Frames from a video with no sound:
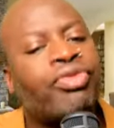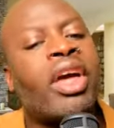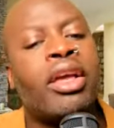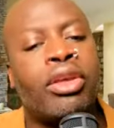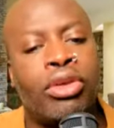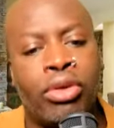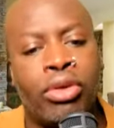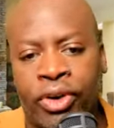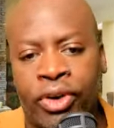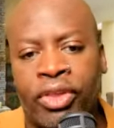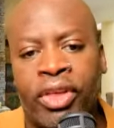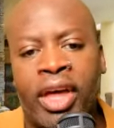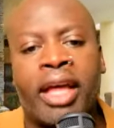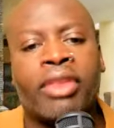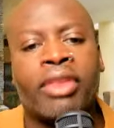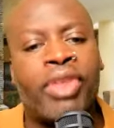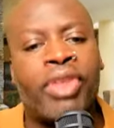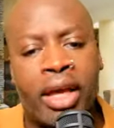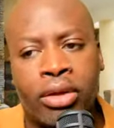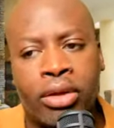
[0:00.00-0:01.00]
And the
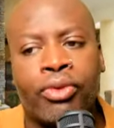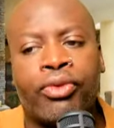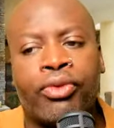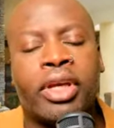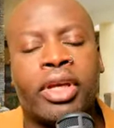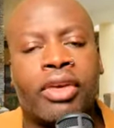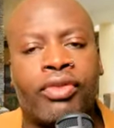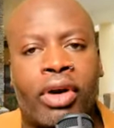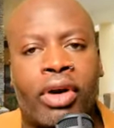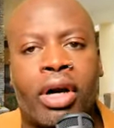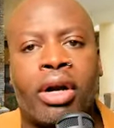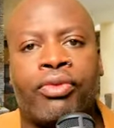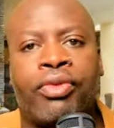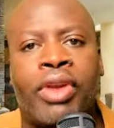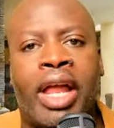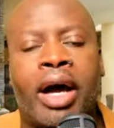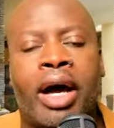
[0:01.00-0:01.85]
formula is,